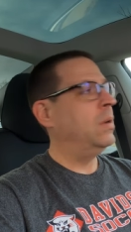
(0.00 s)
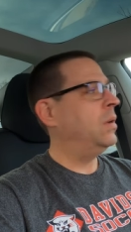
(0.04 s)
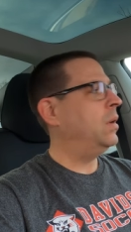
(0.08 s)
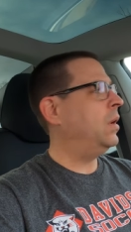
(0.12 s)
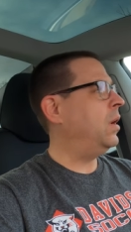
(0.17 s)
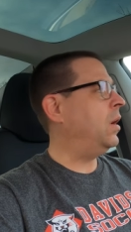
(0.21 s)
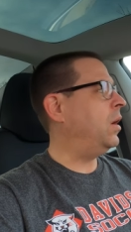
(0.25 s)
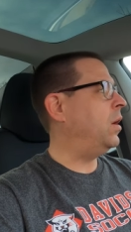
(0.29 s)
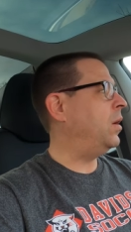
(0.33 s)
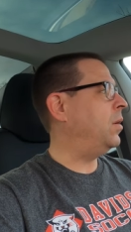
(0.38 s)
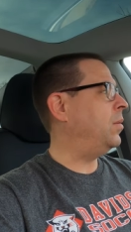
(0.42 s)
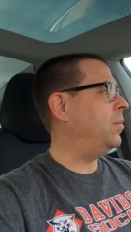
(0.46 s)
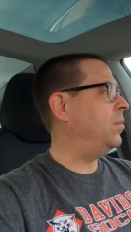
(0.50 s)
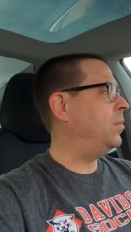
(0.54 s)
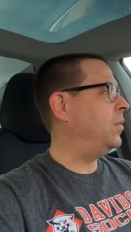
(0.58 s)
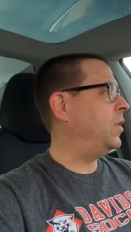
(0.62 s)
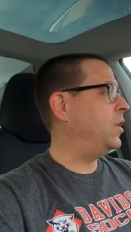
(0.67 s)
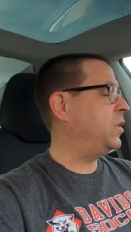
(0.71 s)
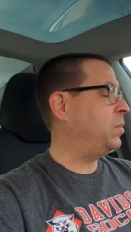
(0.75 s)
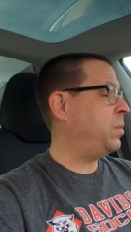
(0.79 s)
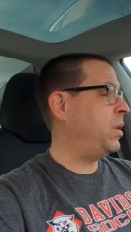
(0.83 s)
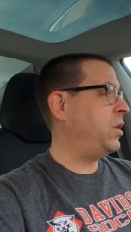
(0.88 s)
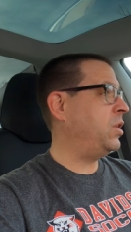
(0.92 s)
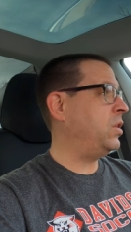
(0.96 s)
um,
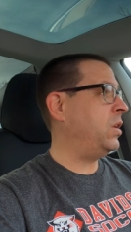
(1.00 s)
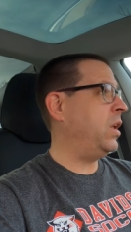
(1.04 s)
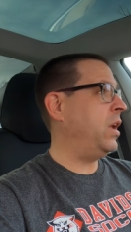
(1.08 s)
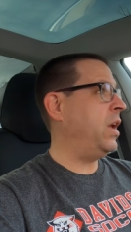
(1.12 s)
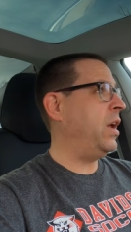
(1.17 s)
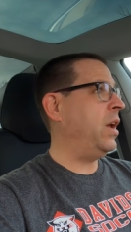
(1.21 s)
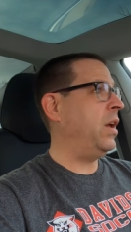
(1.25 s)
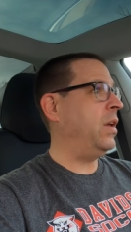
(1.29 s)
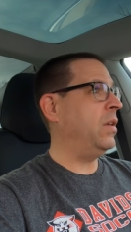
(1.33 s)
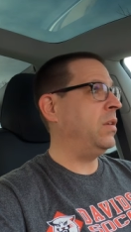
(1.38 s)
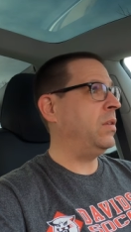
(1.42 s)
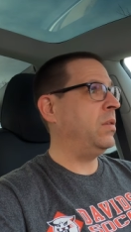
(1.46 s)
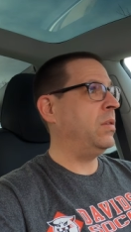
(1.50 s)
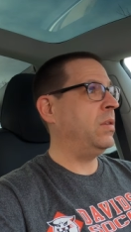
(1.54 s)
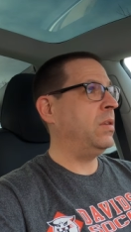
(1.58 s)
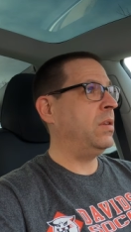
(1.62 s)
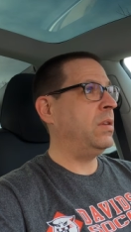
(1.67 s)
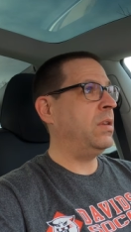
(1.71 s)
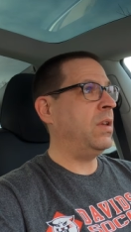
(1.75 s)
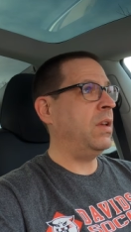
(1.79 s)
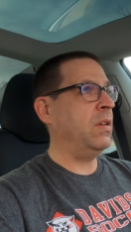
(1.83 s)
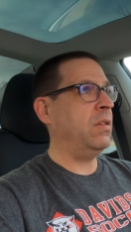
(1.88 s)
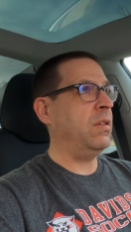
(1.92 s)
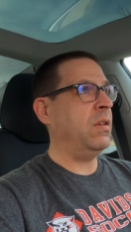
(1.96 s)
especially as
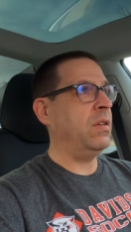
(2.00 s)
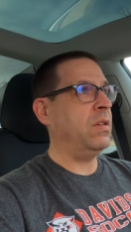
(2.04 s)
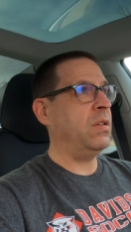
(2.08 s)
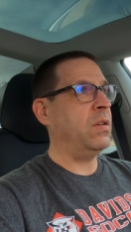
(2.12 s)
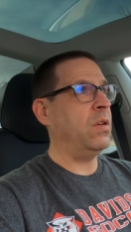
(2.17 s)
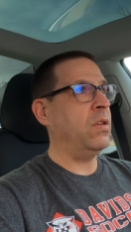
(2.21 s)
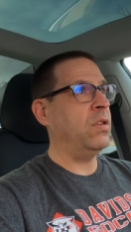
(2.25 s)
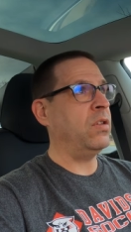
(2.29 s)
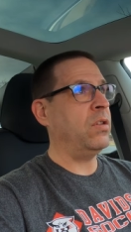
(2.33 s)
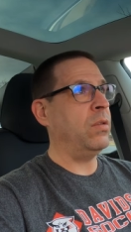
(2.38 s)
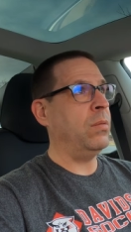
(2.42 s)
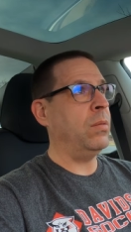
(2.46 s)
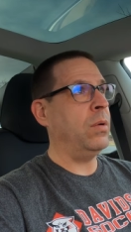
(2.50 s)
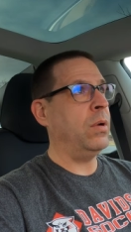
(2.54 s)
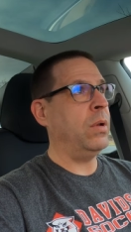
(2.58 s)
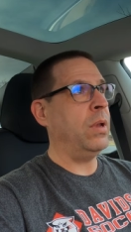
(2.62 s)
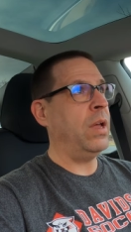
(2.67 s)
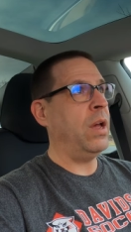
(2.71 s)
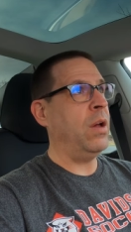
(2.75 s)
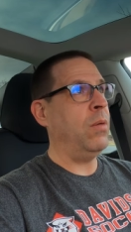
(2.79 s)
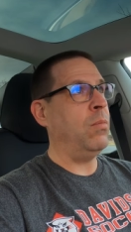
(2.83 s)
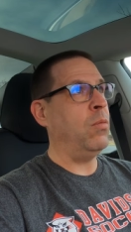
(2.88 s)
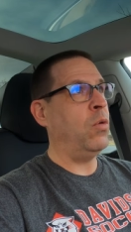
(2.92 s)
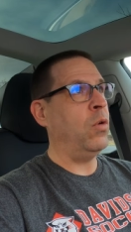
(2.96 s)
Tesla starts to roll
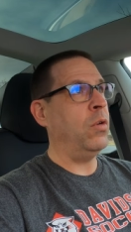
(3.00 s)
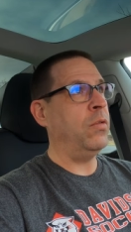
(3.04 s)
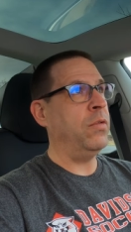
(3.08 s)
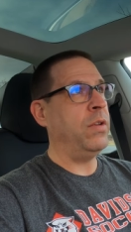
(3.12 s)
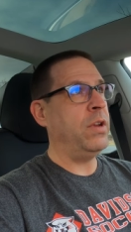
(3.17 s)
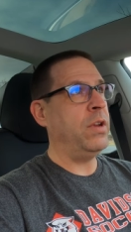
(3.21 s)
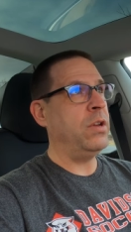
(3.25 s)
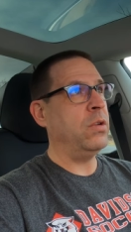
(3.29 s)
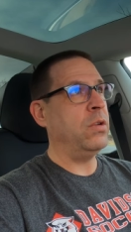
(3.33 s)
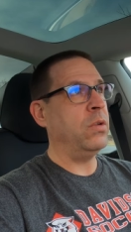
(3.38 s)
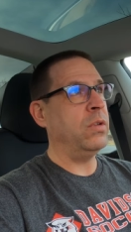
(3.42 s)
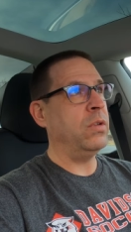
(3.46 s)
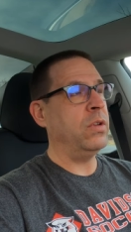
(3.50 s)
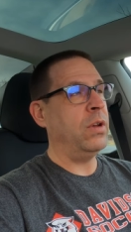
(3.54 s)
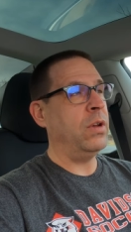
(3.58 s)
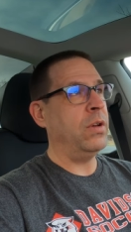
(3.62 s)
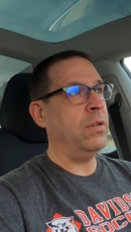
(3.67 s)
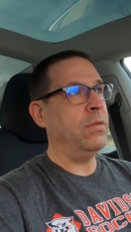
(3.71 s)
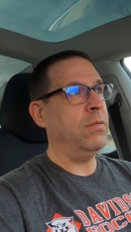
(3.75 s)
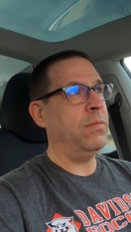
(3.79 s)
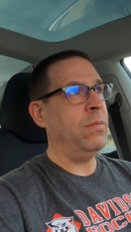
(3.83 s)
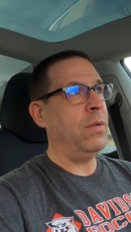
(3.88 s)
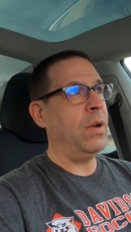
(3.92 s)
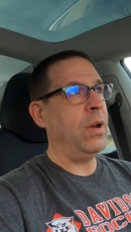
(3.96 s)
out more features
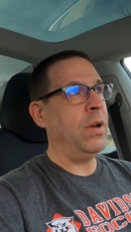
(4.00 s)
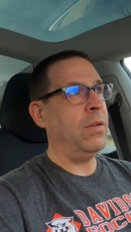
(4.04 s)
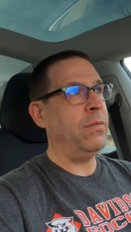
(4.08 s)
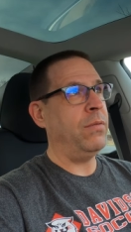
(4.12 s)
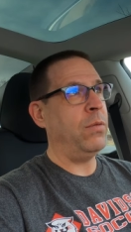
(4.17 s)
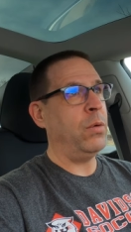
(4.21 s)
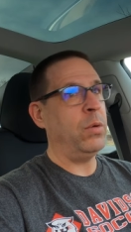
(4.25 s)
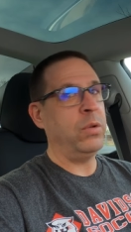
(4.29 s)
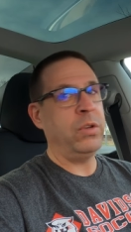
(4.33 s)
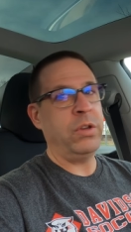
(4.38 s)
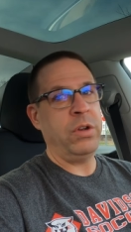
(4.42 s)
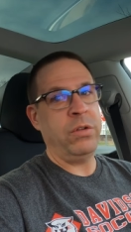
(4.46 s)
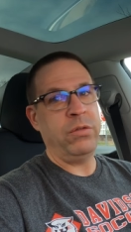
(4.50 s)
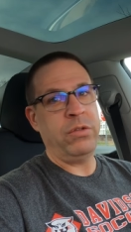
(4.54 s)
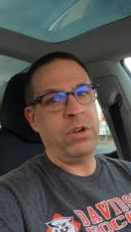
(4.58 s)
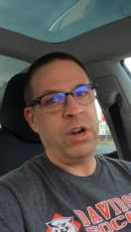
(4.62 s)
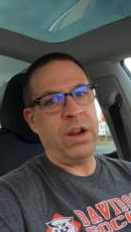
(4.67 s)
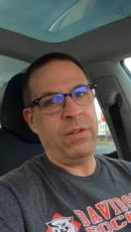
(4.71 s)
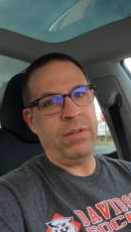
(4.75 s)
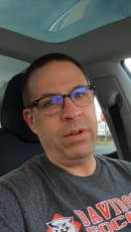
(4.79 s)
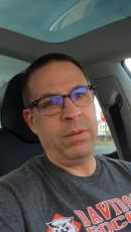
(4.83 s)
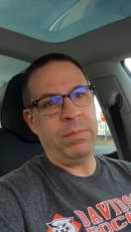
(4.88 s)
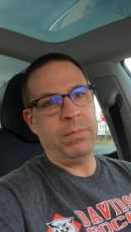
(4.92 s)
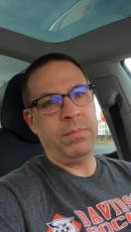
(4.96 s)
of, of full
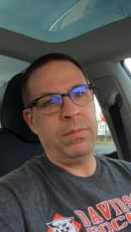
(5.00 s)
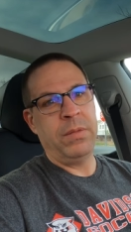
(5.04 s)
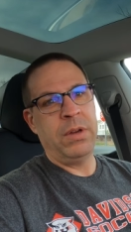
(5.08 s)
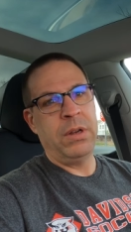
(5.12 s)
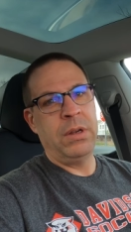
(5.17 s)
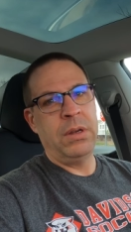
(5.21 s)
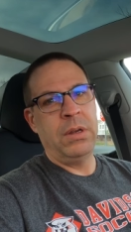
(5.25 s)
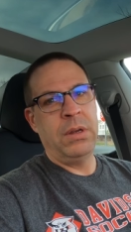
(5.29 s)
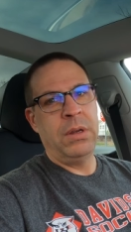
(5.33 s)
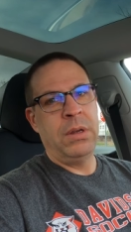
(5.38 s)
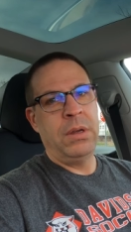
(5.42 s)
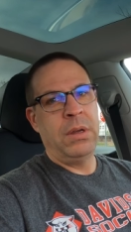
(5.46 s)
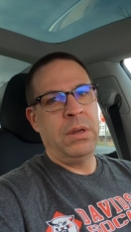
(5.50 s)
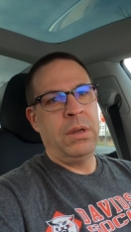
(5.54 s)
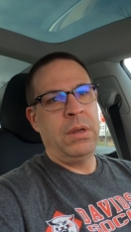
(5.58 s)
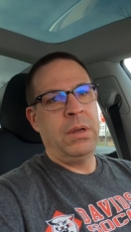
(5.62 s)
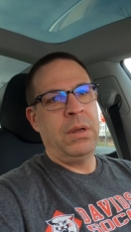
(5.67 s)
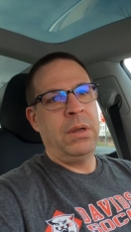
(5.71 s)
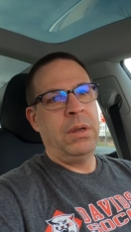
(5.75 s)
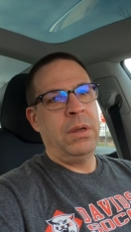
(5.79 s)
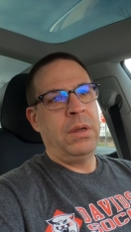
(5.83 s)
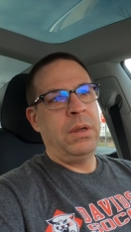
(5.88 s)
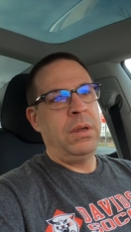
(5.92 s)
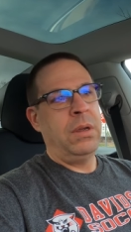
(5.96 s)
self-driving.
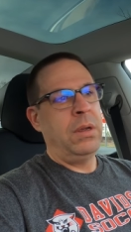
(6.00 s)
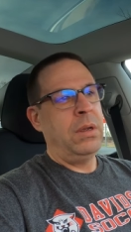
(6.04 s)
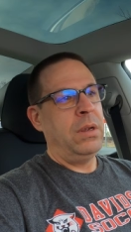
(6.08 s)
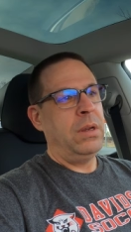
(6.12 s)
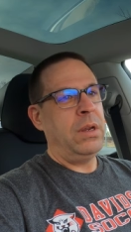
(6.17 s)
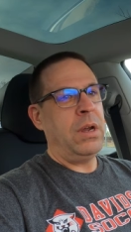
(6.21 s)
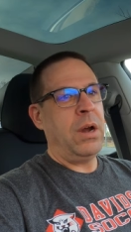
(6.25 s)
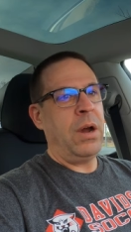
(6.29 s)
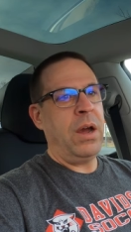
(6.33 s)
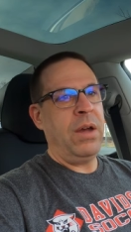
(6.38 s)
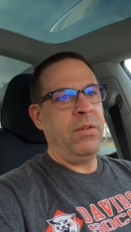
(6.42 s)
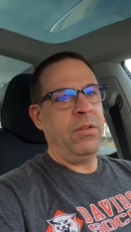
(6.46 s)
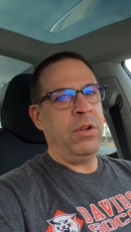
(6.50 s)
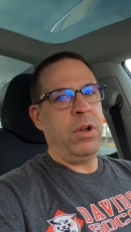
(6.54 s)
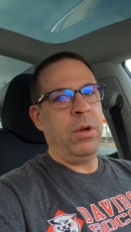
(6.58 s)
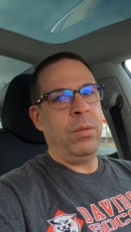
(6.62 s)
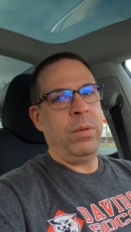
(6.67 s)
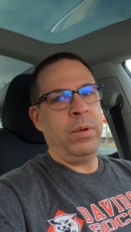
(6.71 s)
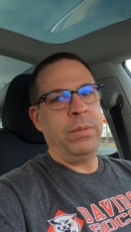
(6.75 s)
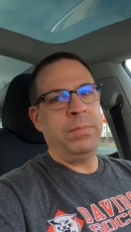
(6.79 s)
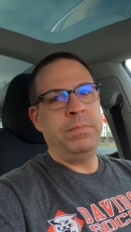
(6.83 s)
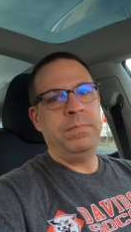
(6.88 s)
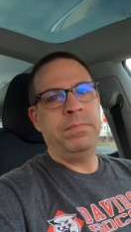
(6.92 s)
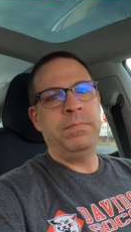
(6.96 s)
Y'all have a good one.